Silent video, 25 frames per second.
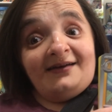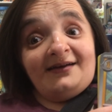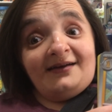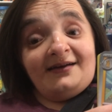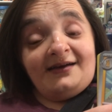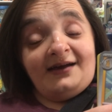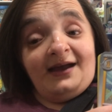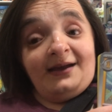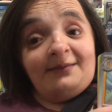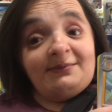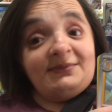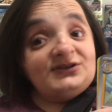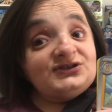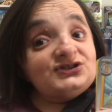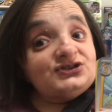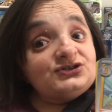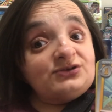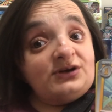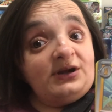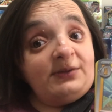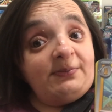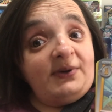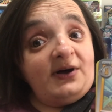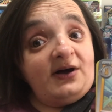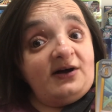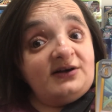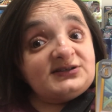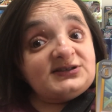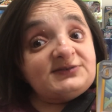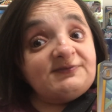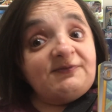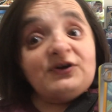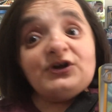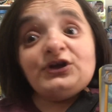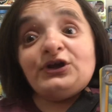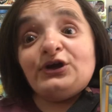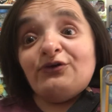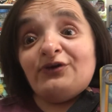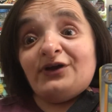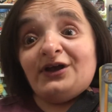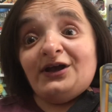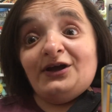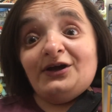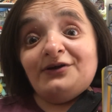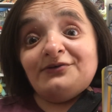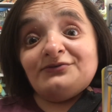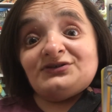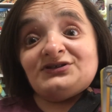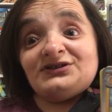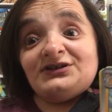a mystery box for
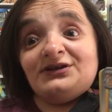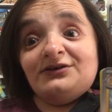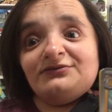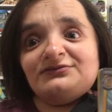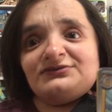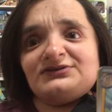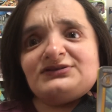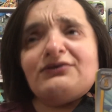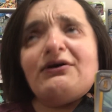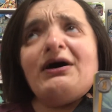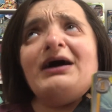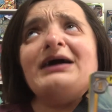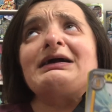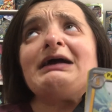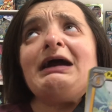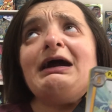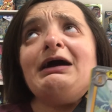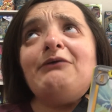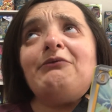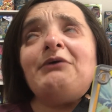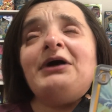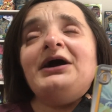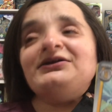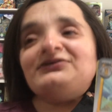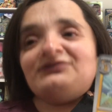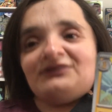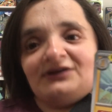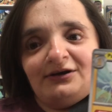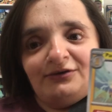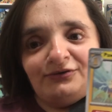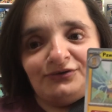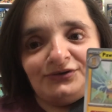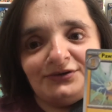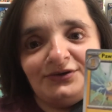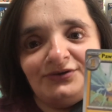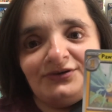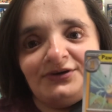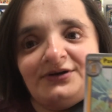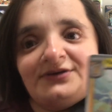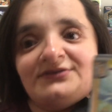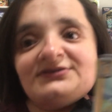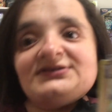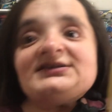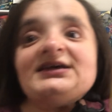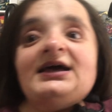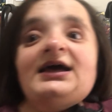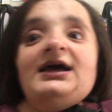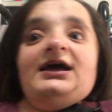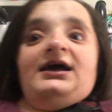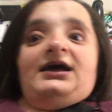Yu-Gi-Oh! Too. So I can't wait to go through
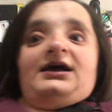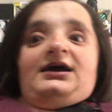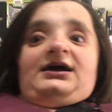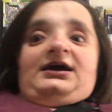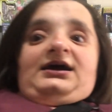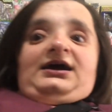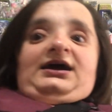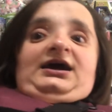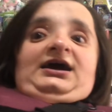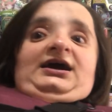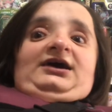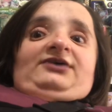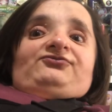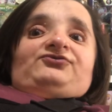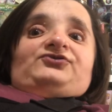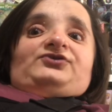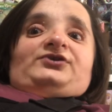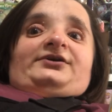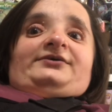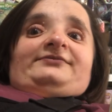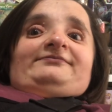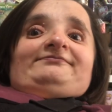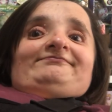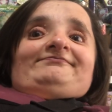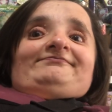those after